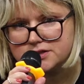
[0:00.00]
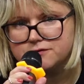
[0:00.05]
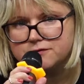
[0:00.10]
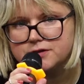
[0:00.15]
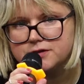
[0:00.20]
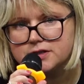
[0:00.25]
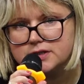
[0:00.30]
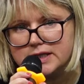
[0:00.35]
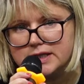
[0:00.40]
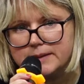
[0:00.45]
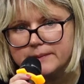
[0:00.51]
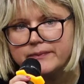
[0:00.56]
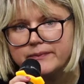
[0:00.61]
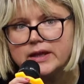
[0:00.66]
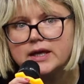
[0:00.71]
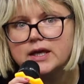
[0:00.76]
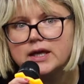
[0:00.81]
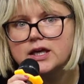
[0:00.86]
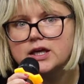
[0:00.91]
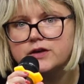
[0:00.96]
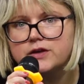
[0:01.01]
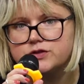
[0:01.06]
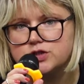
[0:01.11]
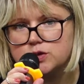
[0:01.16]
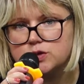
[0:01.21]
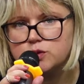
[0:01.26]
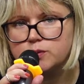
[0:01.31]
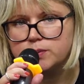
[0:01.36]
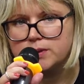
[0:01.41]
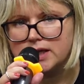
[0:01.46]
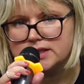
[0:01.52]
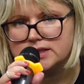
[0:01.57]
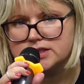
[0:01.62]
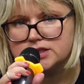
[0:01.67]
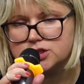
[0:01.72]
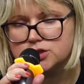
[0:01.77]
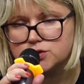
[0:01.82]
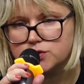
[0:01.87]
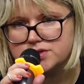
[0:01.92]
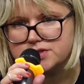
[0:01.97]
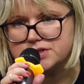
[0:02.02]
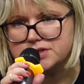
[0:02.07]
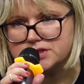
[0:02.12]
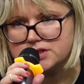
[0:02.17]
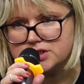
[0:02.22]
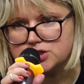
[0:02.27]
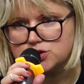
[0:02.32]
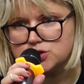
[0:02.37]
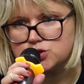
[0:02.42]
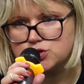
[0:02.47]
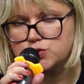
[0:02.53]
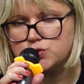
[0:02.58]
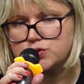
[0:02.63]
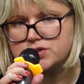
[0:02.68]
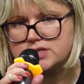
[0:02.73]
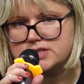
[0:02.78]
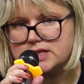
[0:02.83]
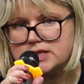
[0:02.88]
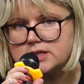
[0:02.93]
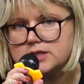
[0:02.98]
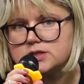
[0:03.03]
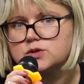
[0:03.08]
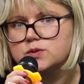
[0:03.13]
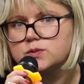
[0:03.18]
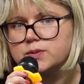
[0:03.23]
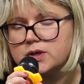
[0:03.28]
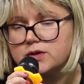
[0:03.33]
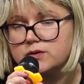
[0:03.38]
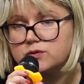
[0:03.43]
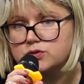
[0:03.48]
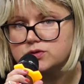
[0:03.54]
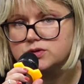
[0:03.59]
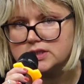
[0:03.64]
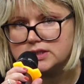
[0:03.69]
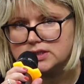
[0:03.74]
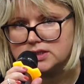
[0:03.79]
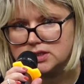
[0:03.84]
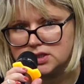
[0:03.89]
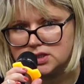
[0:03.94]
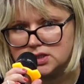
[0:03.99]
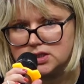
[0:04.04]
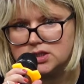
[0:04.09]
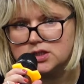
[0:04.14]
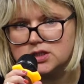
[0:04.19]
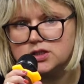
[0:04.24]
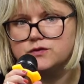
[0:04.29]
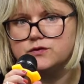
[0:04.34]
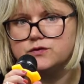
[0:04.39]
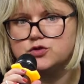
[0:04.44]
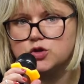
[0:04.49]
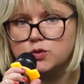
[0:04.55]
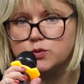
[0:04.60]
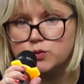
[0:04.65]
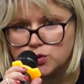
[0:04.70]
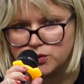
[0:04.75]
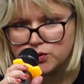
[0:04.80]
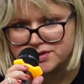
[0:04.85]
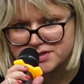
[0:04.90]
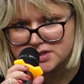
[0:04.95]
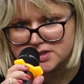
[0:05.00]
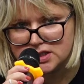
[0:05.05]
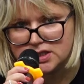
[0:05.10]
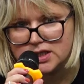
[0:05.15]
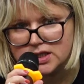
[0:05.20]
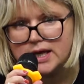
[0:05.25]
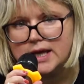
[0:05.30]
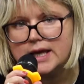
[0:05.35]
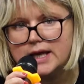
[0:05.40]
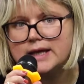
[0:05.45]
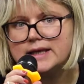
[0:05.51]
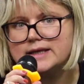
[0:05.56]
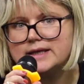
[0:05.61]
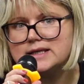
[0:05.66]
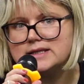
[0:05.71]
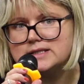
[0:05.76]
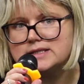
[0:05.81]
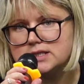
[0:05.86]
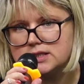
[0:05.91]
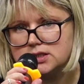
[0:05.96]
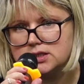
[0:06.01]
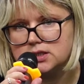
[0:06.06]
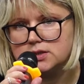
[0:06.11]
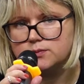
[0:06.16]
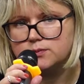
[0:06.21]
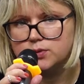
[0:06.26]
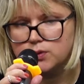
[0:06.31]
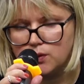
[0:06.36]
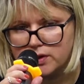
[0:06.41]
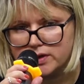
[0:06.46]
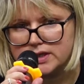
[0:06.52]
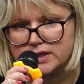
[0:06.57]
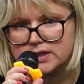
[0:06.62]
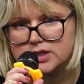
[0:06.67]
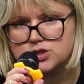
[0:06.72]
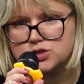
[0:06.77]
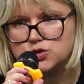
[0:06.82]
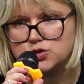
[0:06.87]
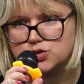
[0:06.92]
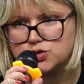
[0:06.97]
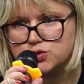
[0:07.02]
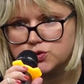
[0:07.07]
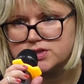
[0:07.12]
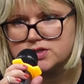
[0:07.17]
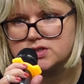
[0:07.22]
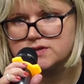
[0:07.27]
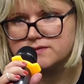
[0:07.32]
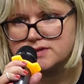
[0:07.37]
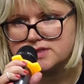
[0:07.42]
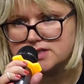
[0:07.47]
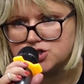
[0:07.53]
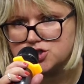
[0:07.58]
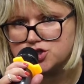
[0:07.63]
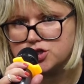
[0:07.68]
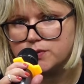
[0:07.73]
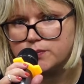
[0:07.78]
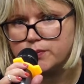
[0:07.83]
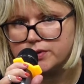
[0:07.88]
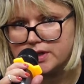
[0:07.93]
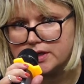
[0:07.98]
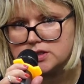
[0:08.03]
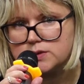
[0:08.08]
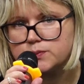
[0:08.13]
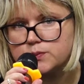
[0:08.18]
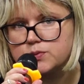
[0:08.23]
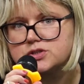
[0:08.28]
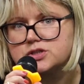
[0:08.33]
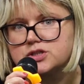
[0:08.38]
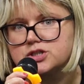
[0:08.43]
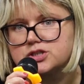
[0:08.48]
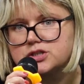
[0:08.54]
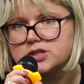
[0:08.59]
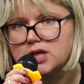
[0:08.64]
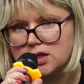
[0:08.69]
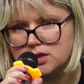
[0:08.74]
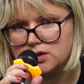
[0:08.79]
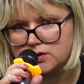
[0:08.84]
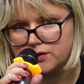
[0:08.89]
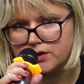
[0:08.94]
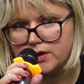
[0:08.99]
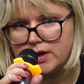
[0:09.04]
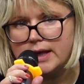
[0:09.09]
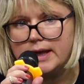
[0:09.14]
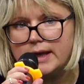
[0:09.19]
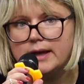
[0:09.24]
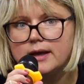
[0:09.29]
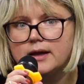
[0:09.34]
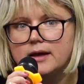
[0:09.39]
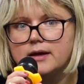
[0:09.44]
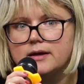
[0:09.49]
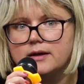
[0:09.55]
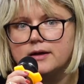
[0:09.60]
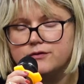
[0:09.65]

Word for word: the consequences of war. And in this plan, there is a uh, part of uh, human rights uh, and has a block of defining the victims of war.